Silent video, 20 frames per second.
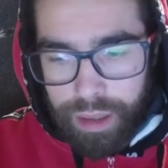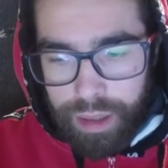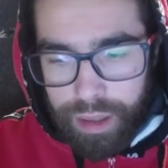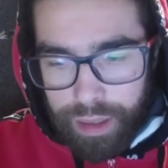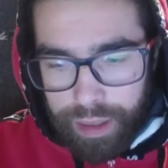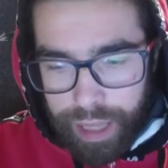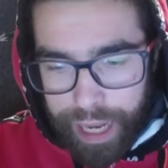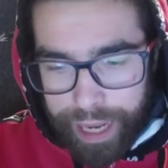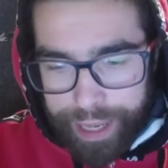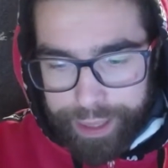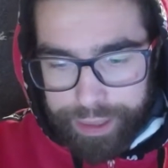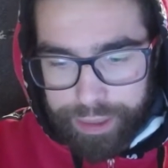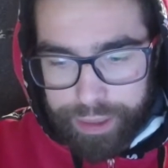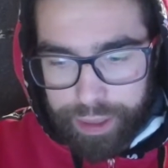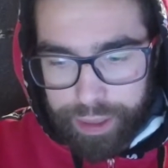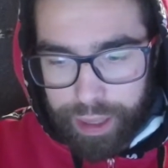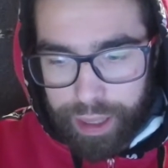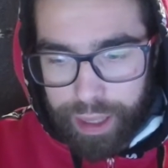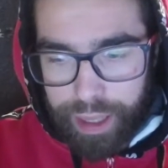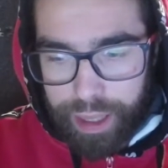And
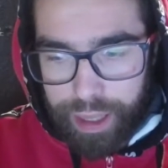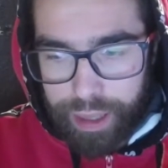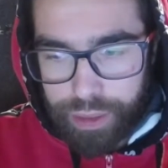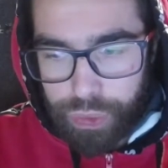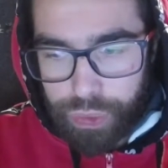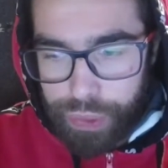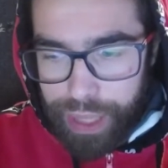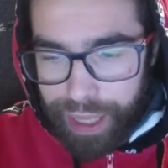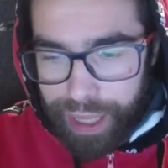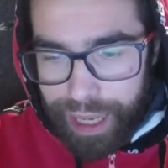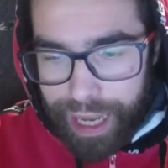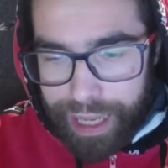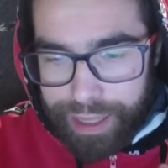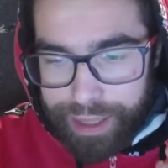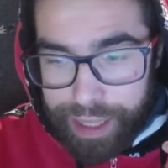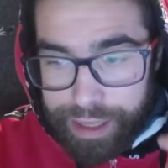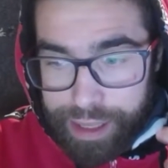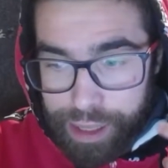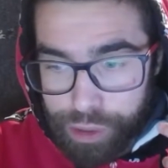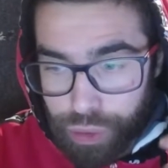uh, you realize
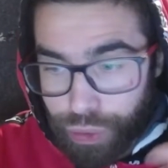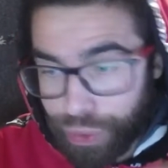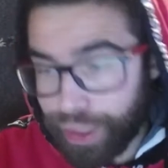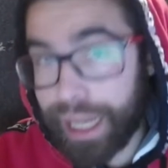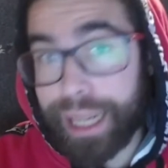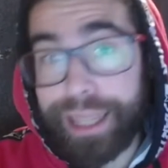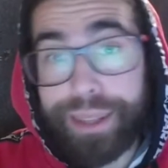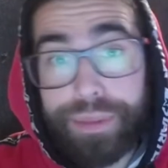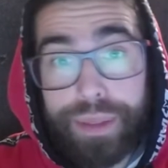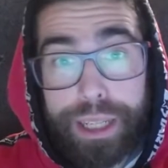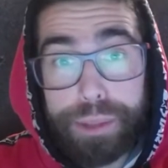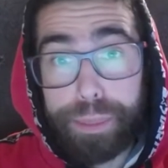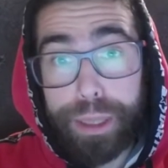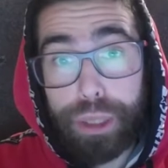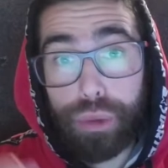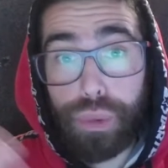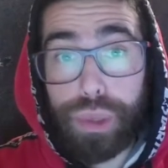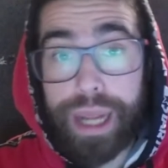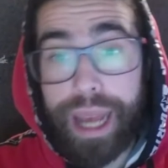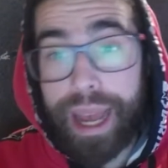the interconnectedness
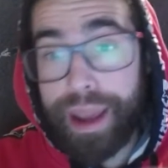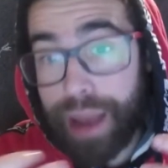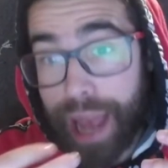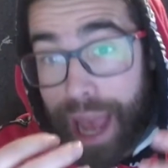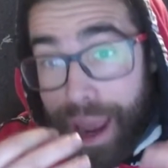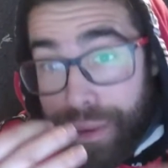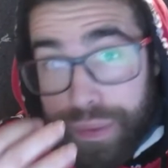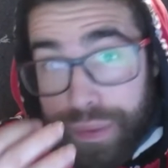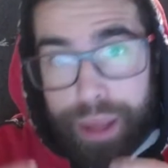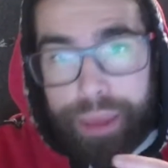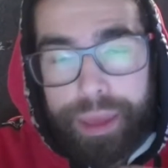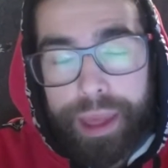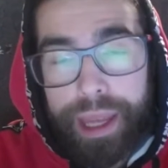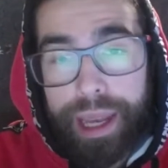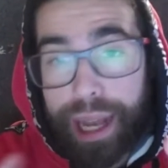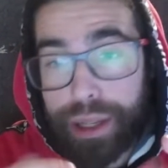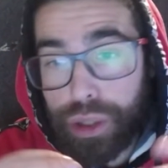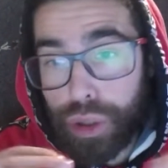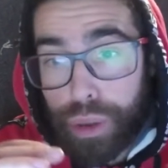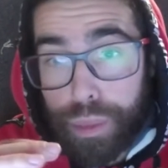between everything
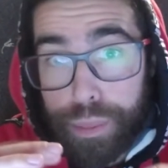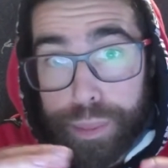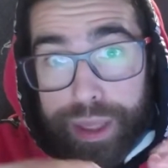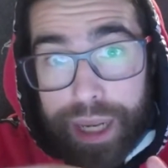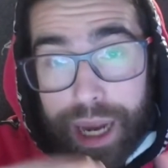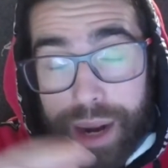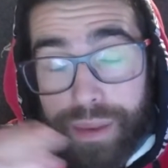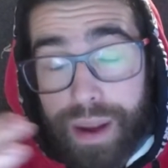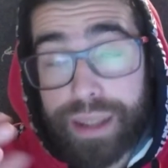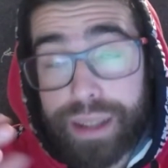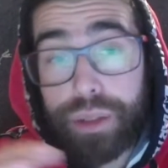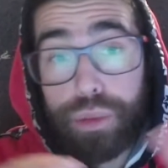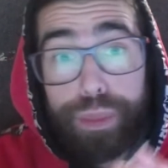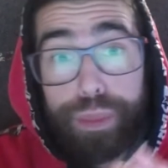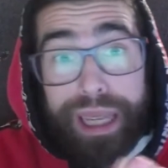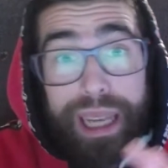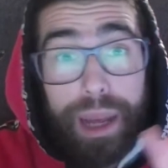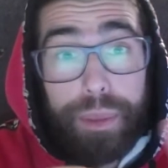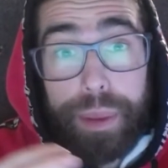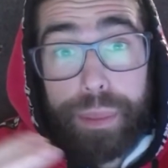as you observe, as you
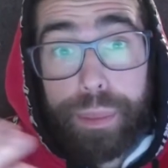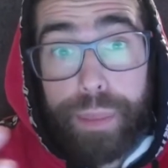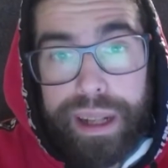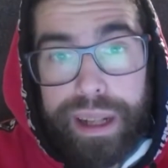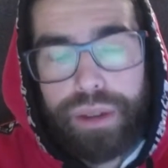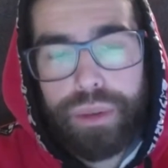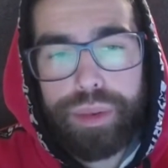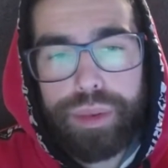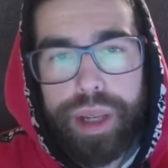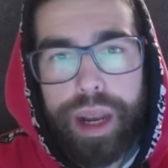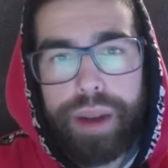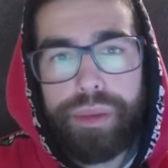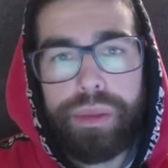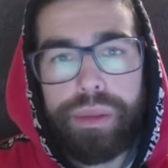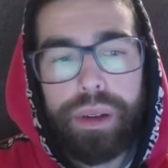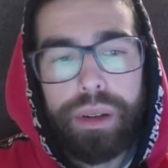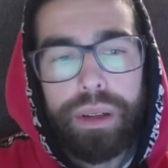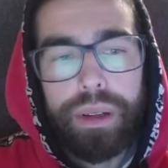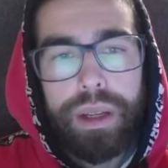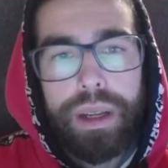become a better observer,